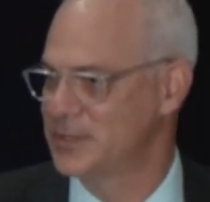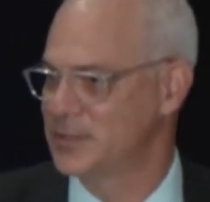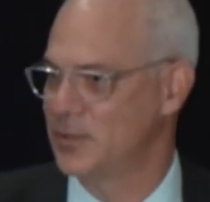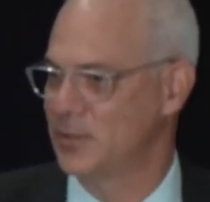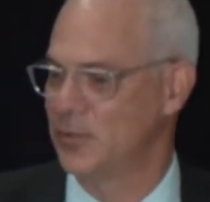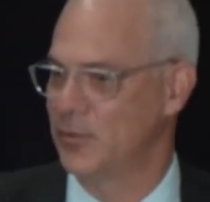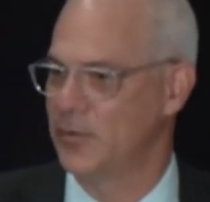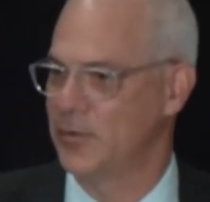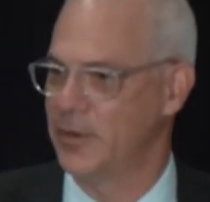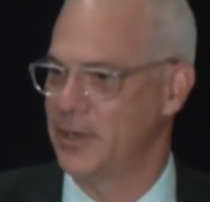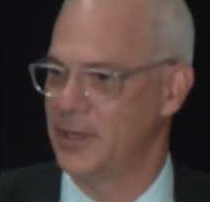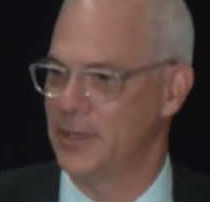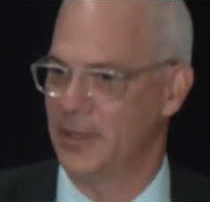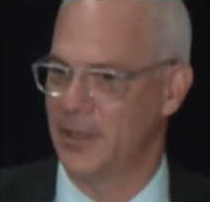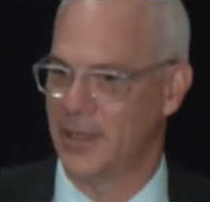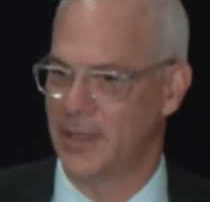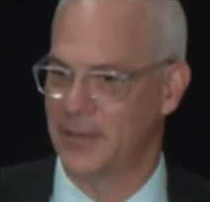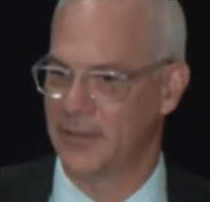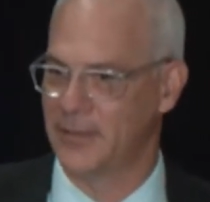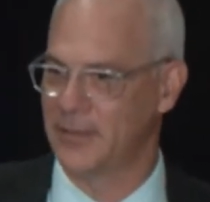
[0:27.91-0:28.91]
To Lori,
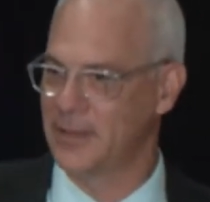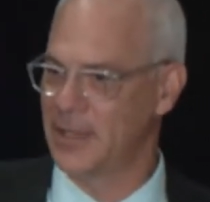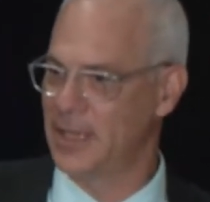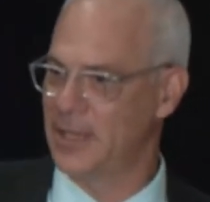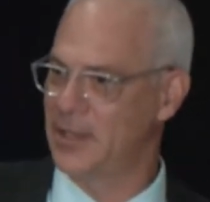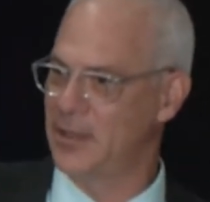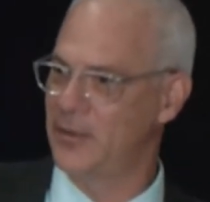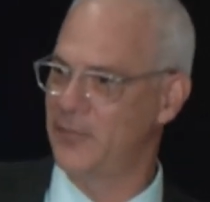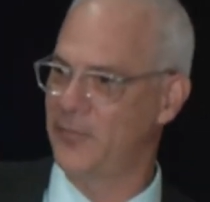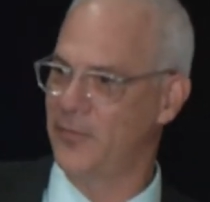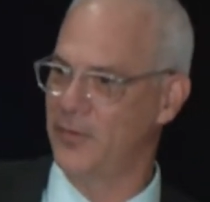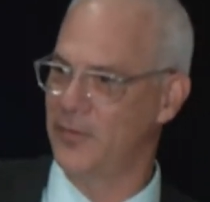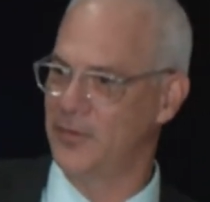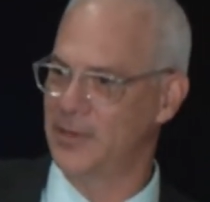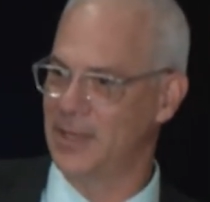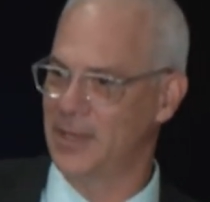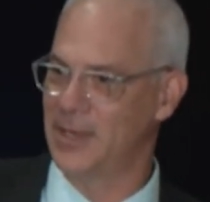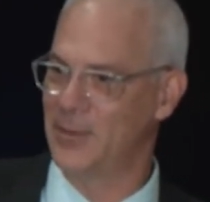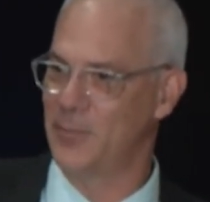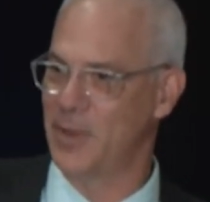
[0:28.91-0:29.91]
thank you for
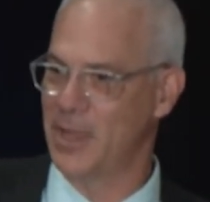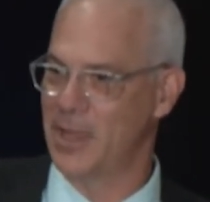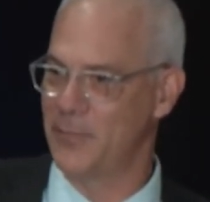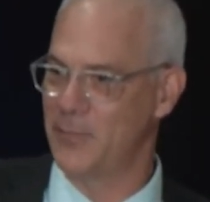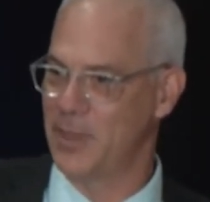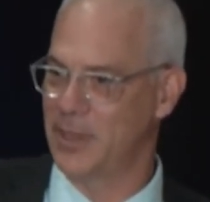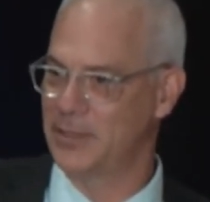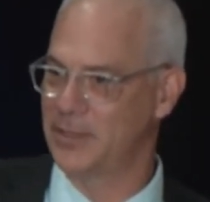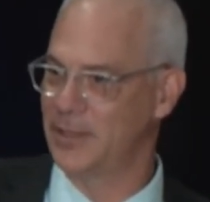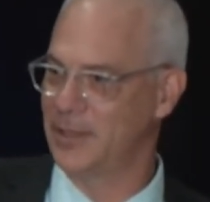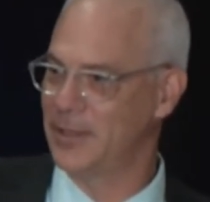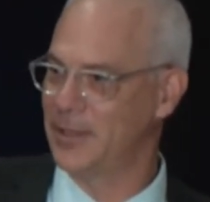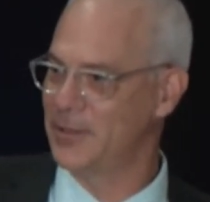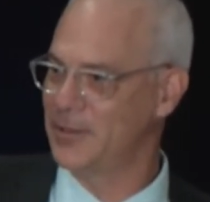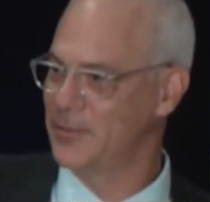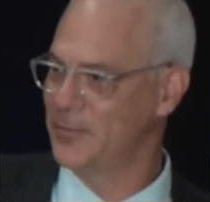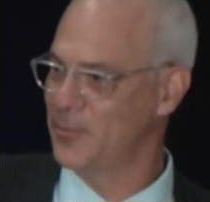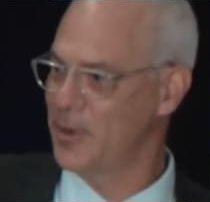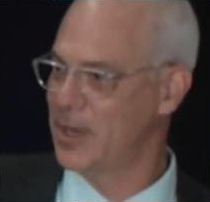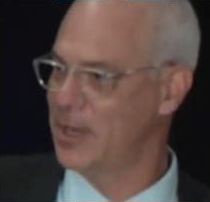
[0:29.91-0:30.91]
getting my
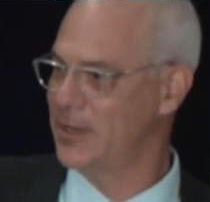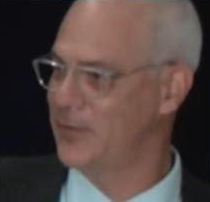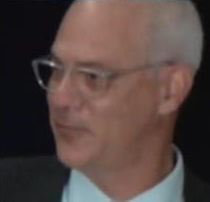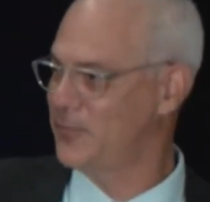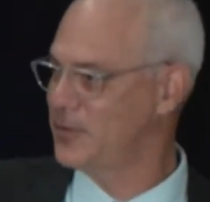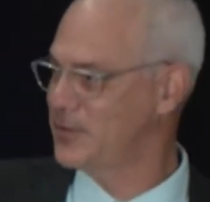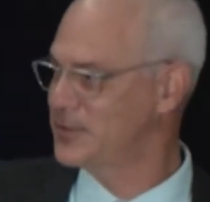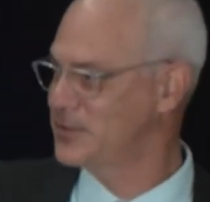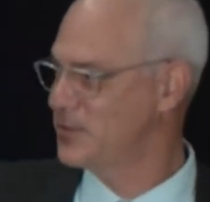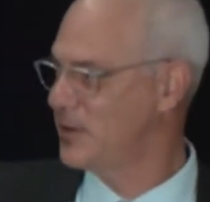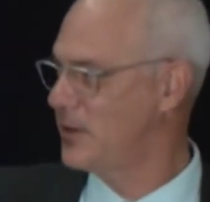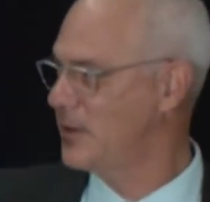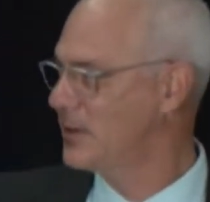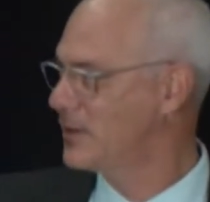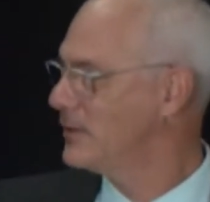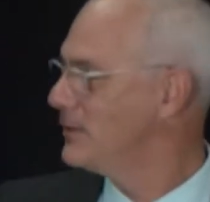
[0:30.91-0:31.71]
amygdala ready for this talk.